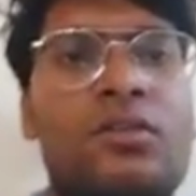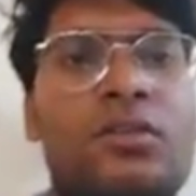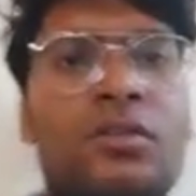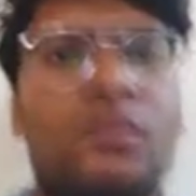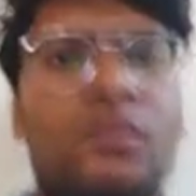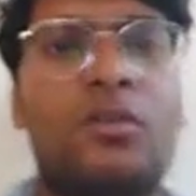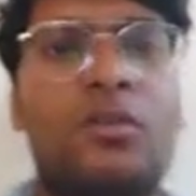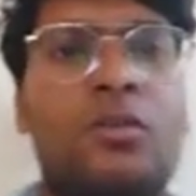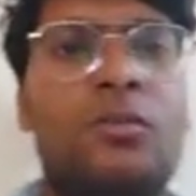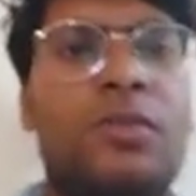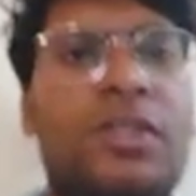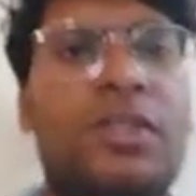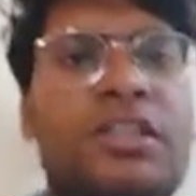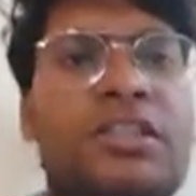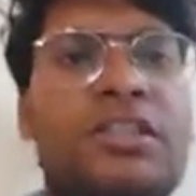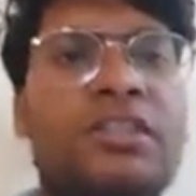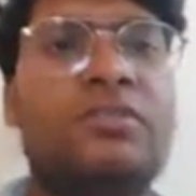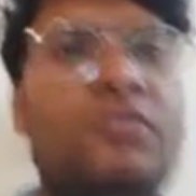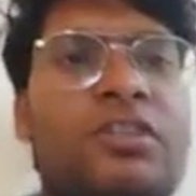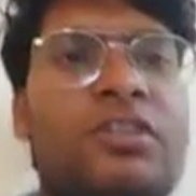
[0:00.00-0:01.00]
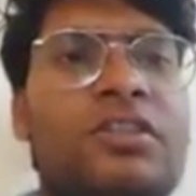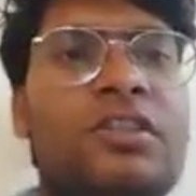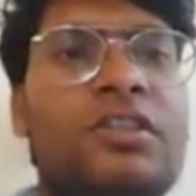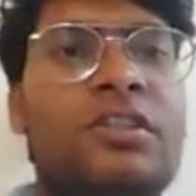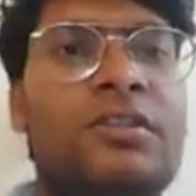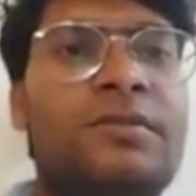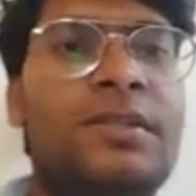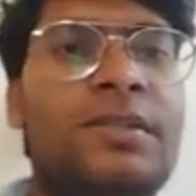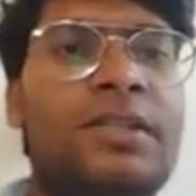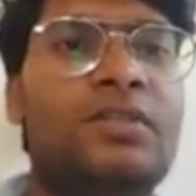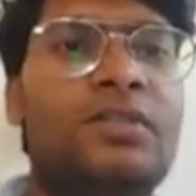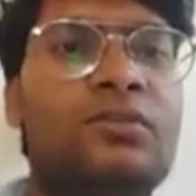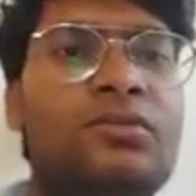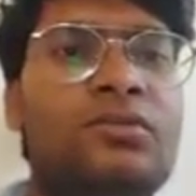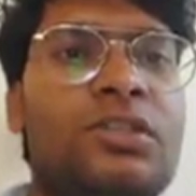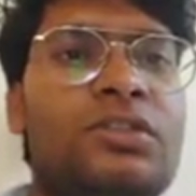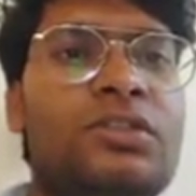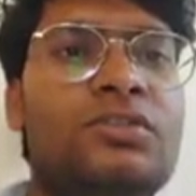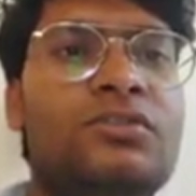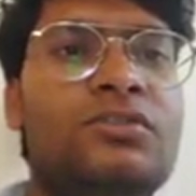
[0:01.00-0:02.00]
Operating leverage refers to
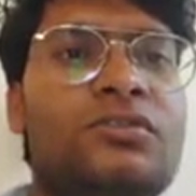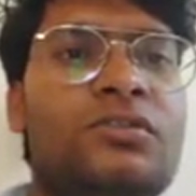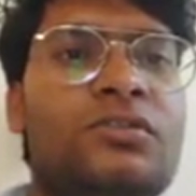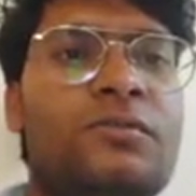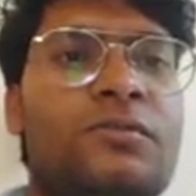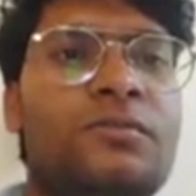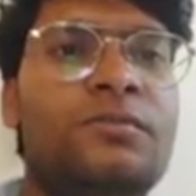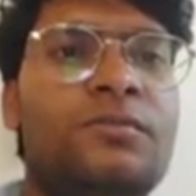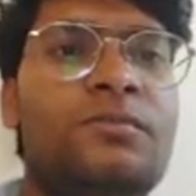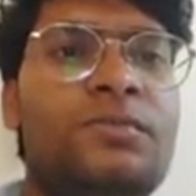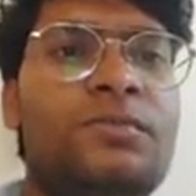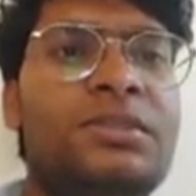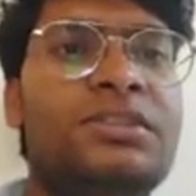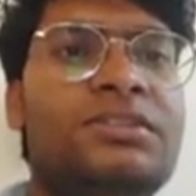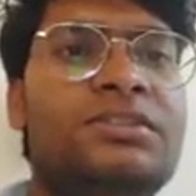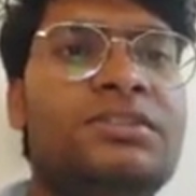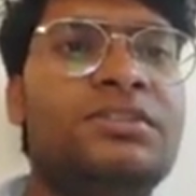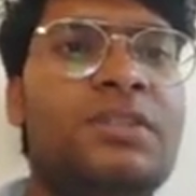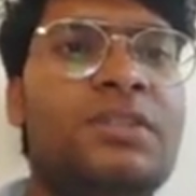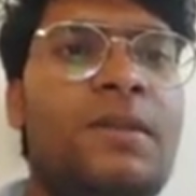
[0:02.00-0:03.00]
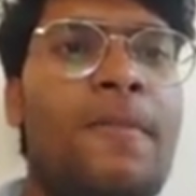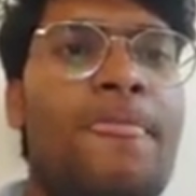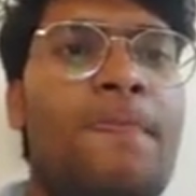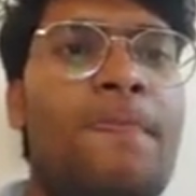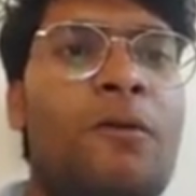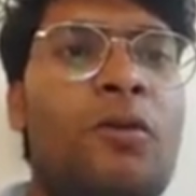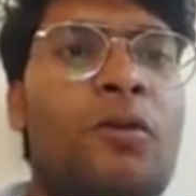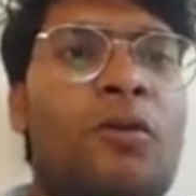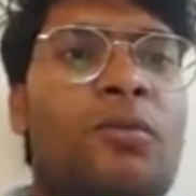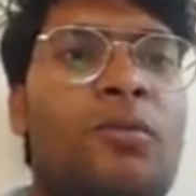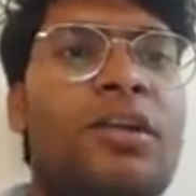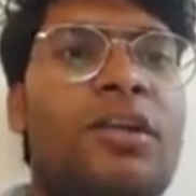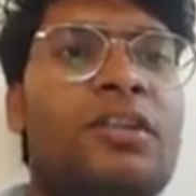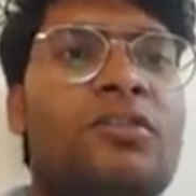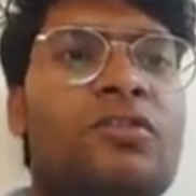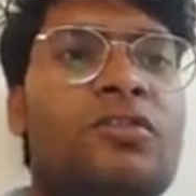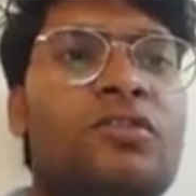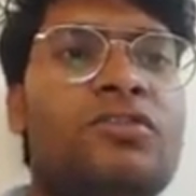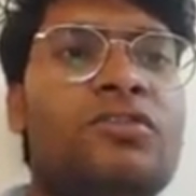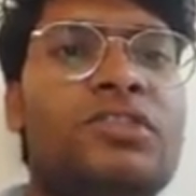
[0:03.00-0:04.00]
the use of fixed
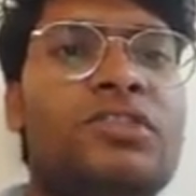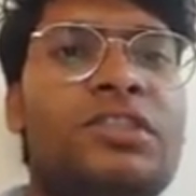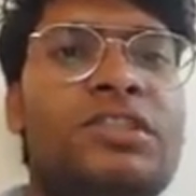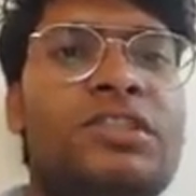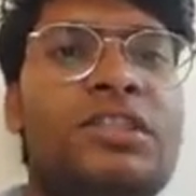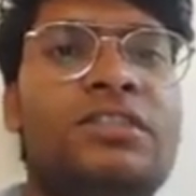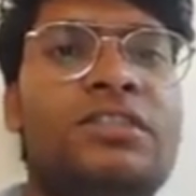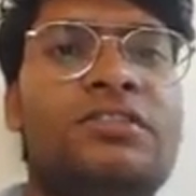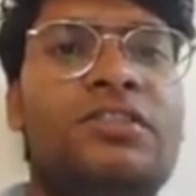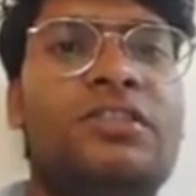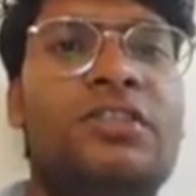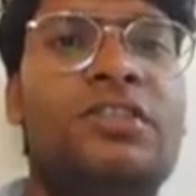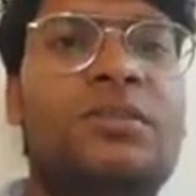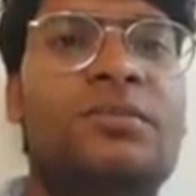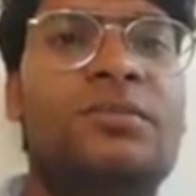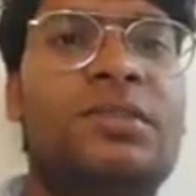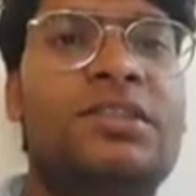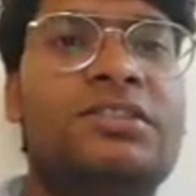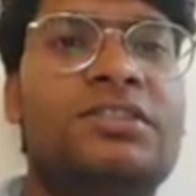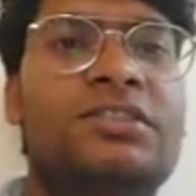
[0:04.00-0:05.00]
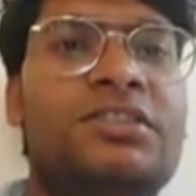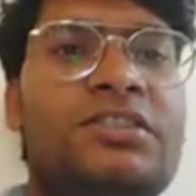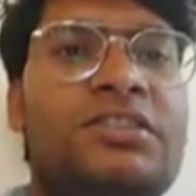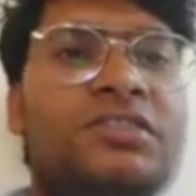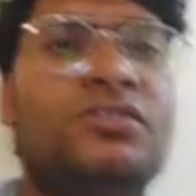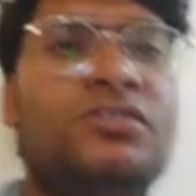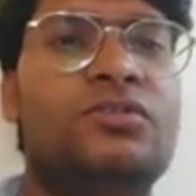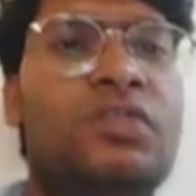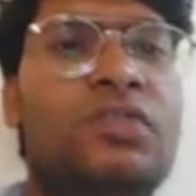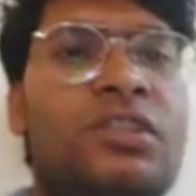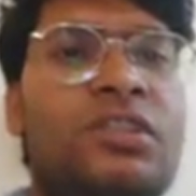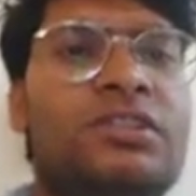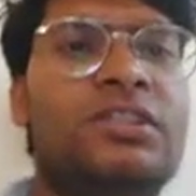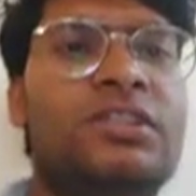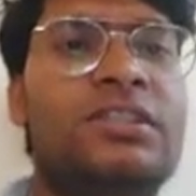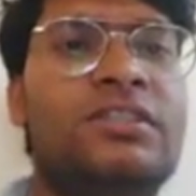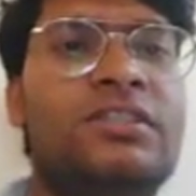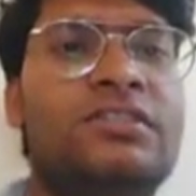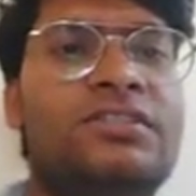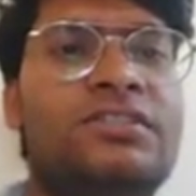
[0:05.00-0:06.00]
operating costs such as the depreciation, insurance,
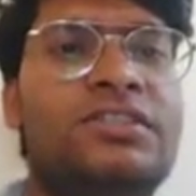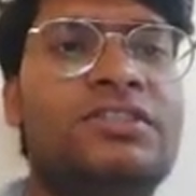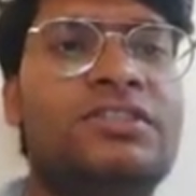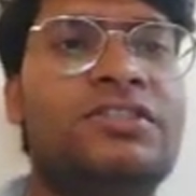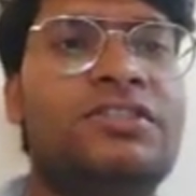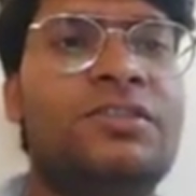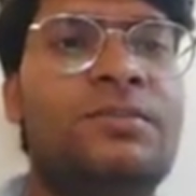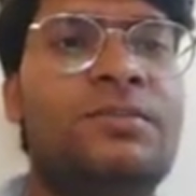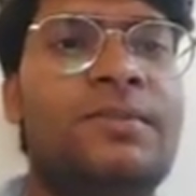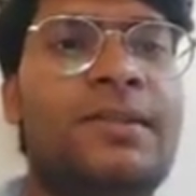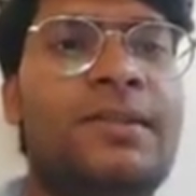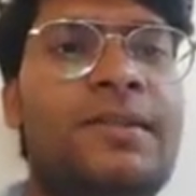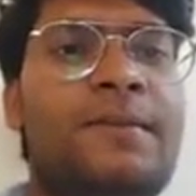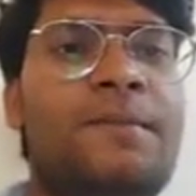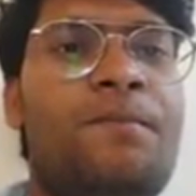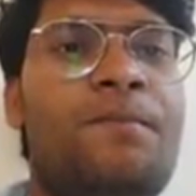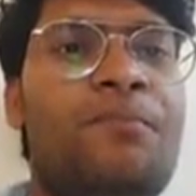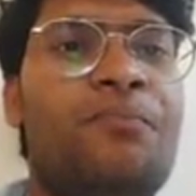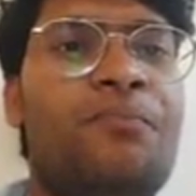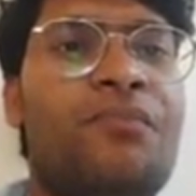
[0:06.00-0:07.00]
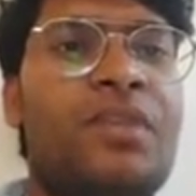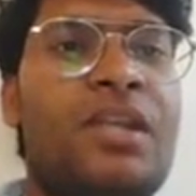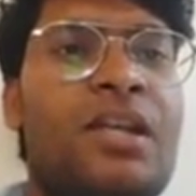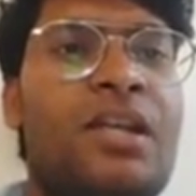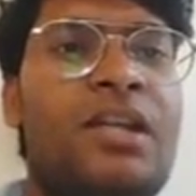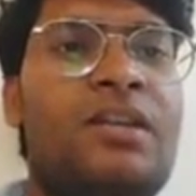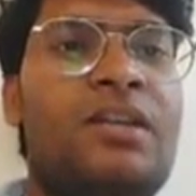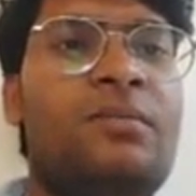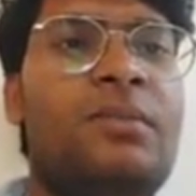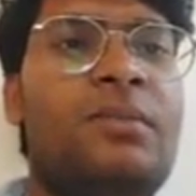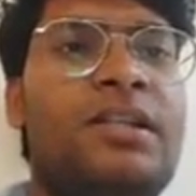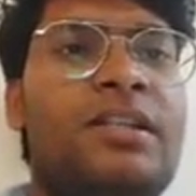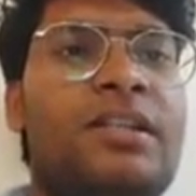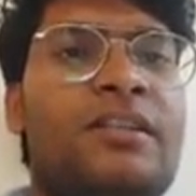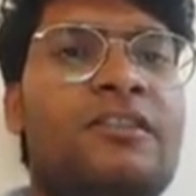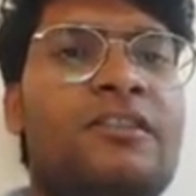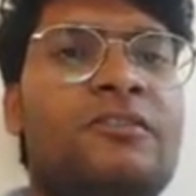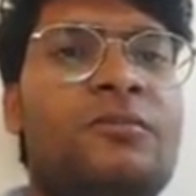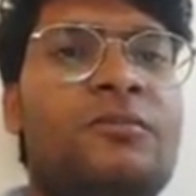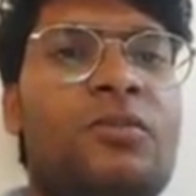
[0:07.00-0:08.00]
and assets repair and
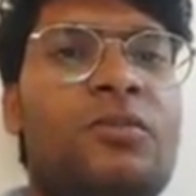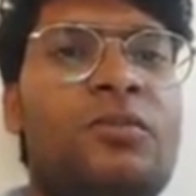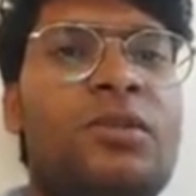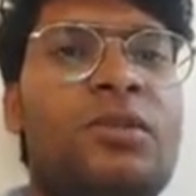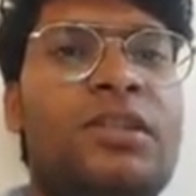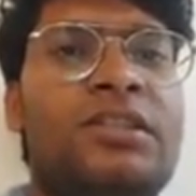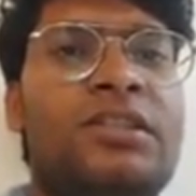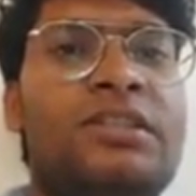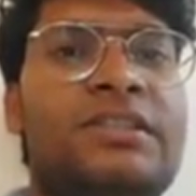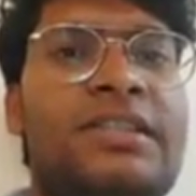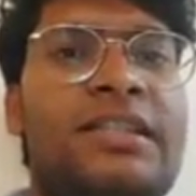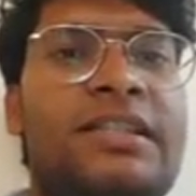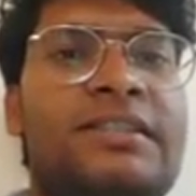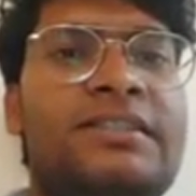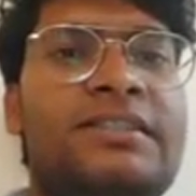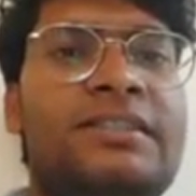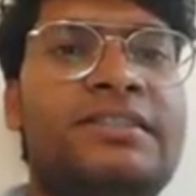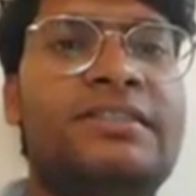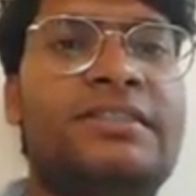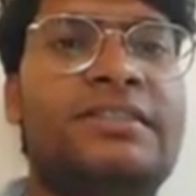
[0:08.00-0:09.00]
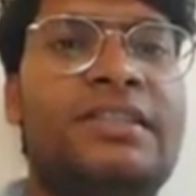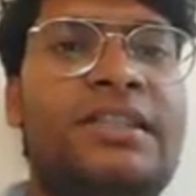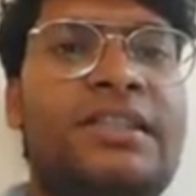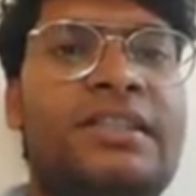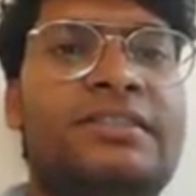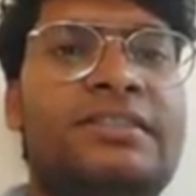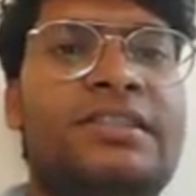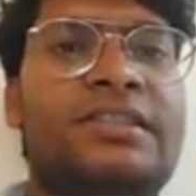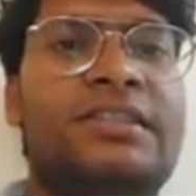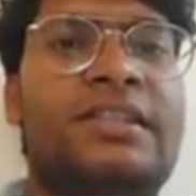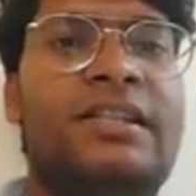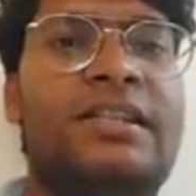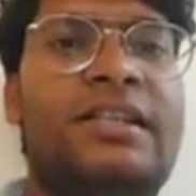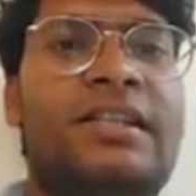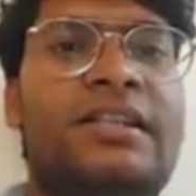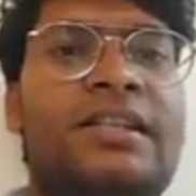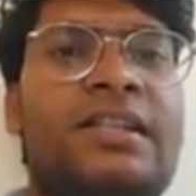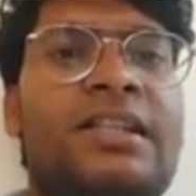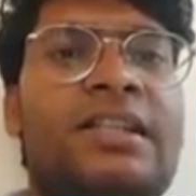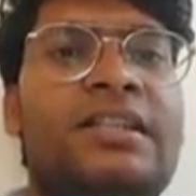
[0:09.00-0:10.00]
maintenance, property taxes, etc.
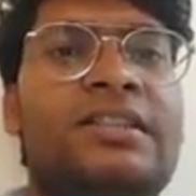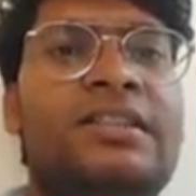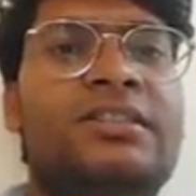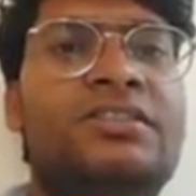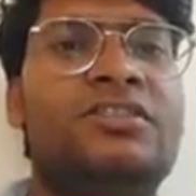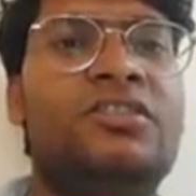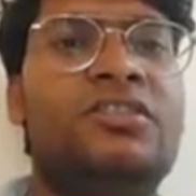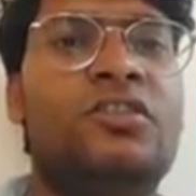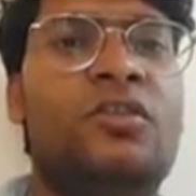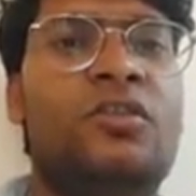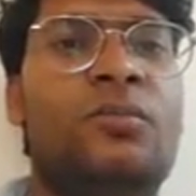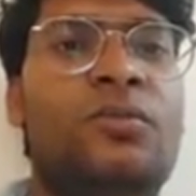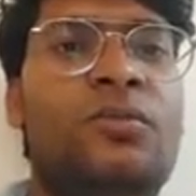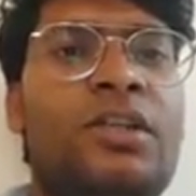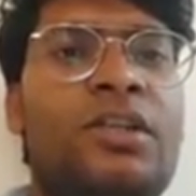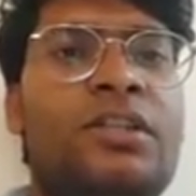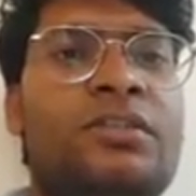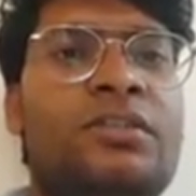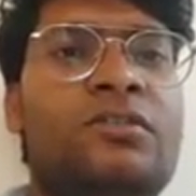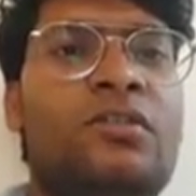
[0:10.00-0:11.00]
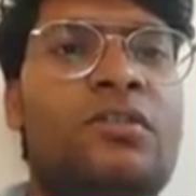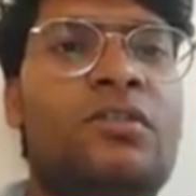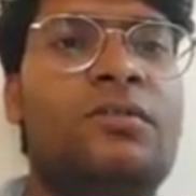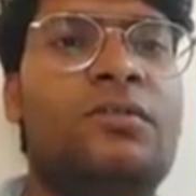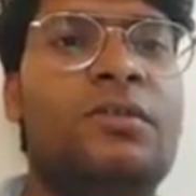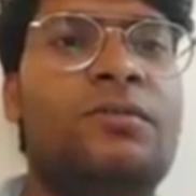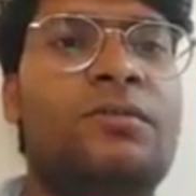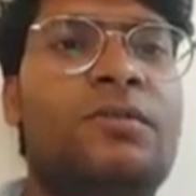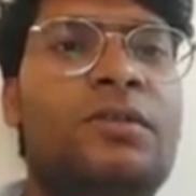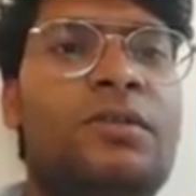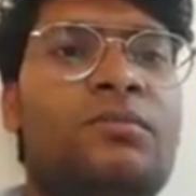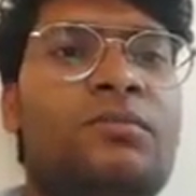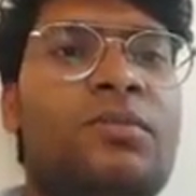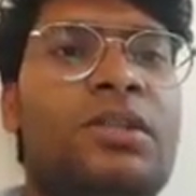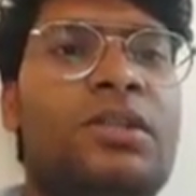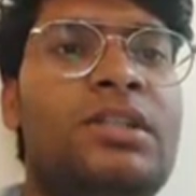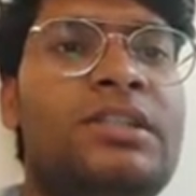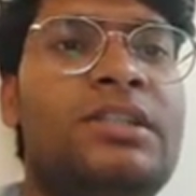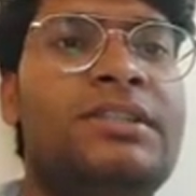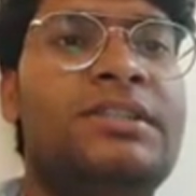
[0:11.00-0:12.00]
is the operating of a firm,
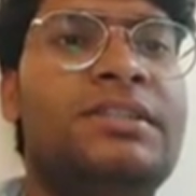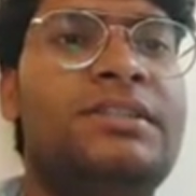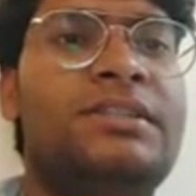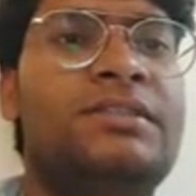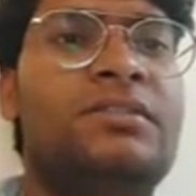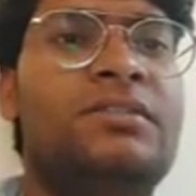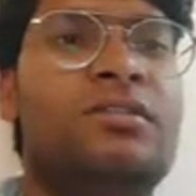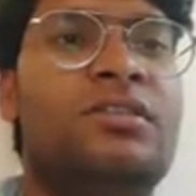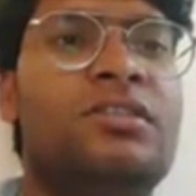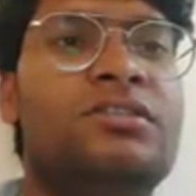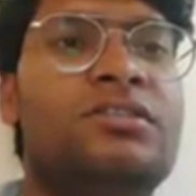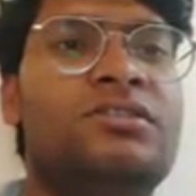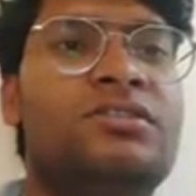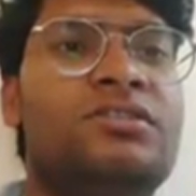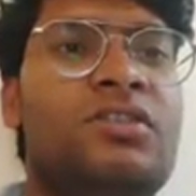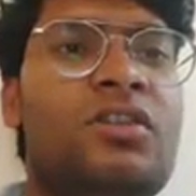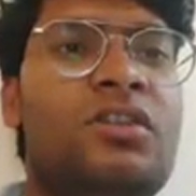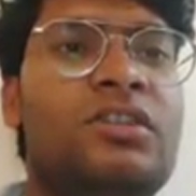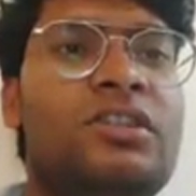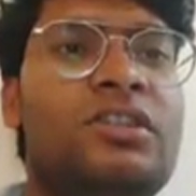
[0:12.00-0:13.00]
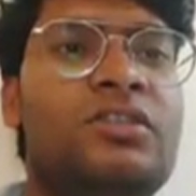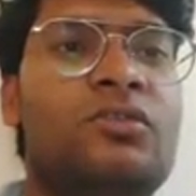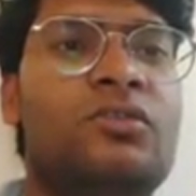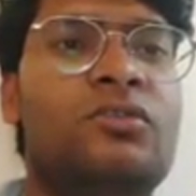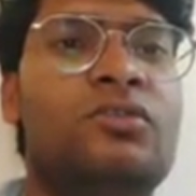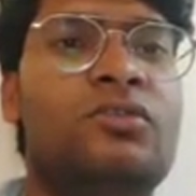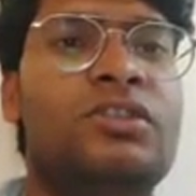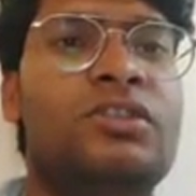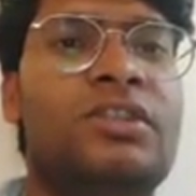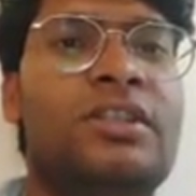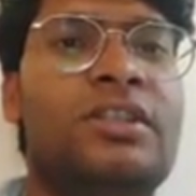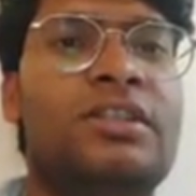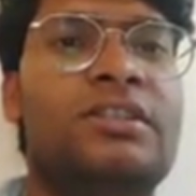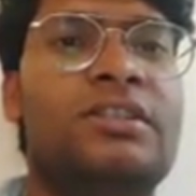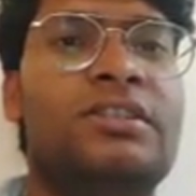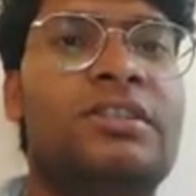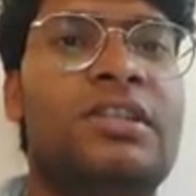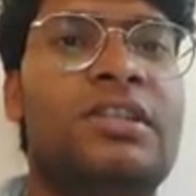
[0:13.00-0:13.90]
but it does not include interest,